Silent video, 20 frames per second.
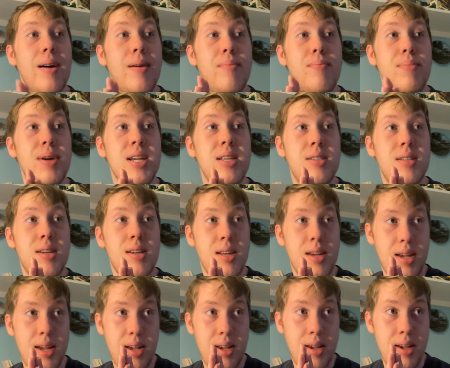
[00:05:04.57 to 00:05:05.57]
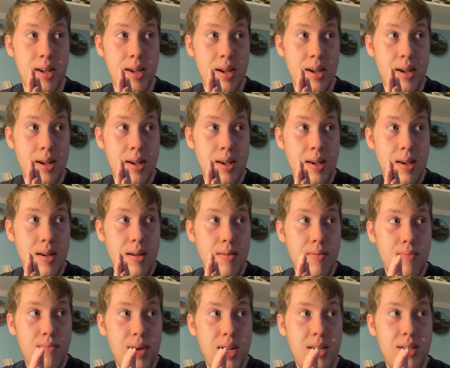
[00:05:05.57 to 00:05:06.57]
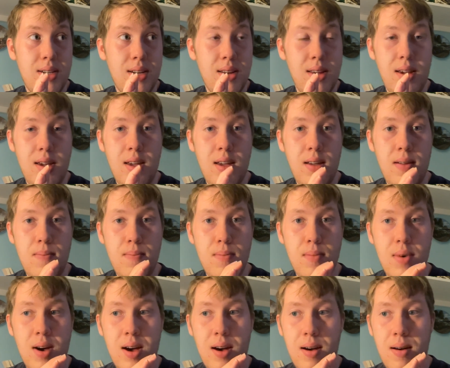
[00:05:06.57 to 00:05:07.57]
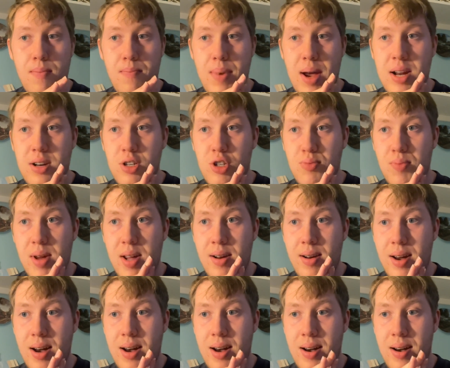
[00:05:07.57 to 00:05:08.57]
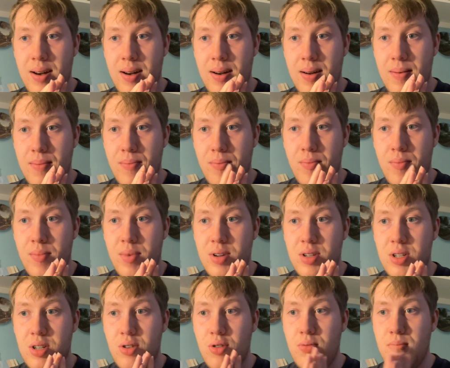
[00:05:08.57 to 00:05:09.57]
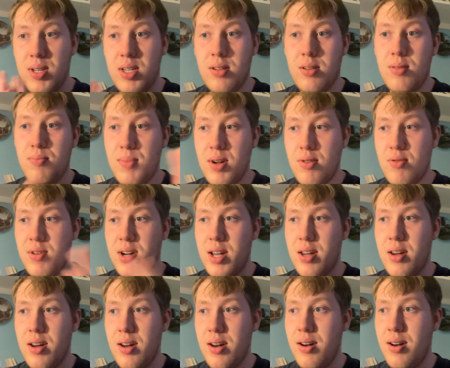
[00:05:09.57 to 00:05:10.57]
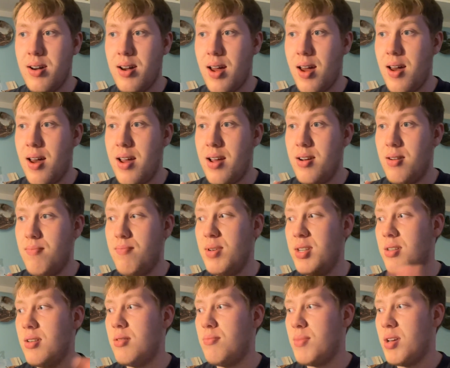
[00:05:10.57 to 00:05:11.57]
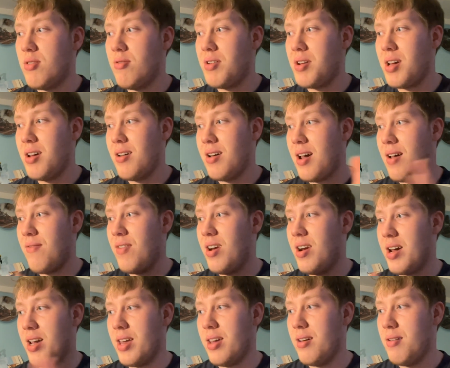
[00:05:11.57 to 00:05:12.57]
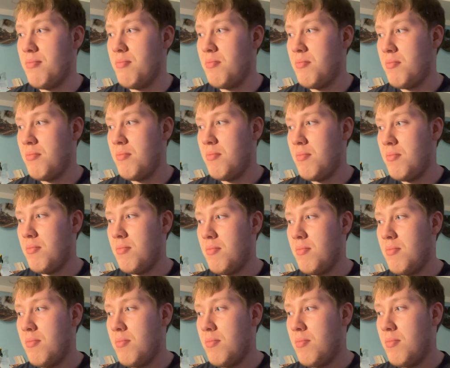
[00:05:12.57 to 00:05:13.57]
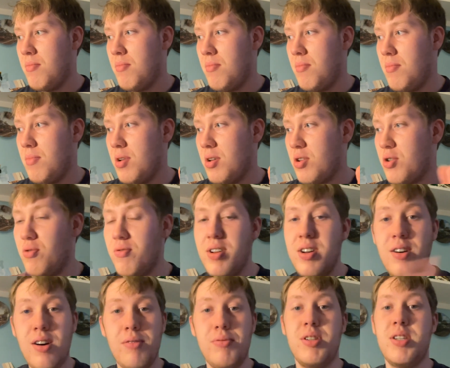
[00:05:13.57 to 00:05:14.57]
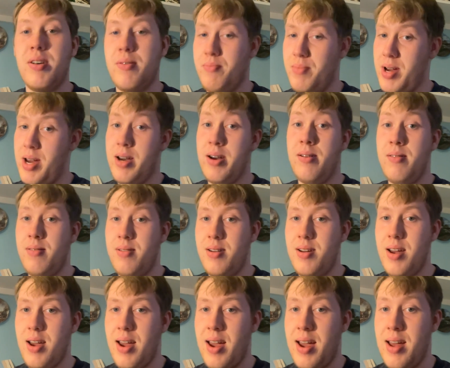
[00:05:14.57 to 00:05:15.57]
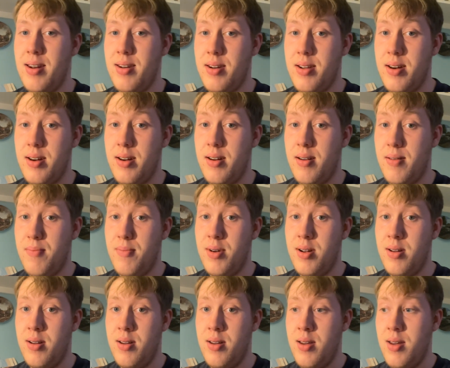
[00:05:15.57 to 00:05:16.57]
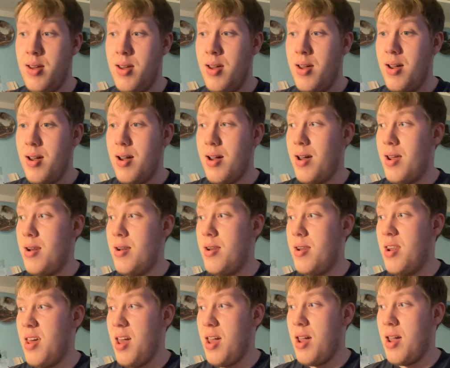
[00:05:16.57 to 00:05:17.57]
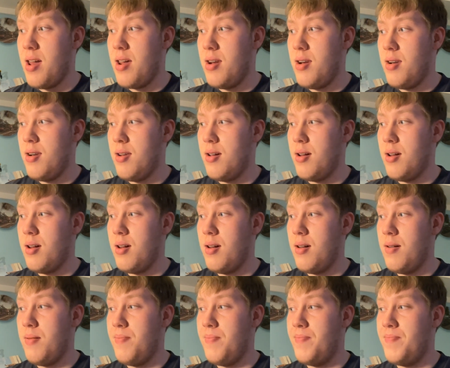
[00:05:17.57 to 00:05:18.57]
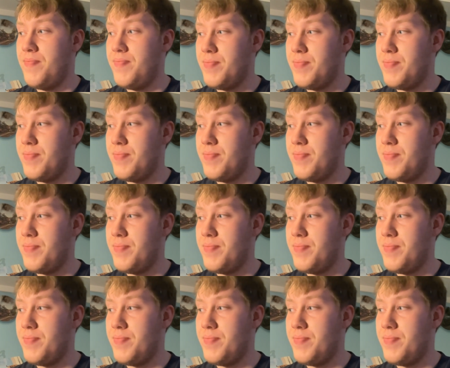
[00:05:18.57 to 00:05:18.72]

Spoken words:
Basically, Benjamin saw Mrs. McGregor and Mrs. McGregor having like going off somewhere, and and then um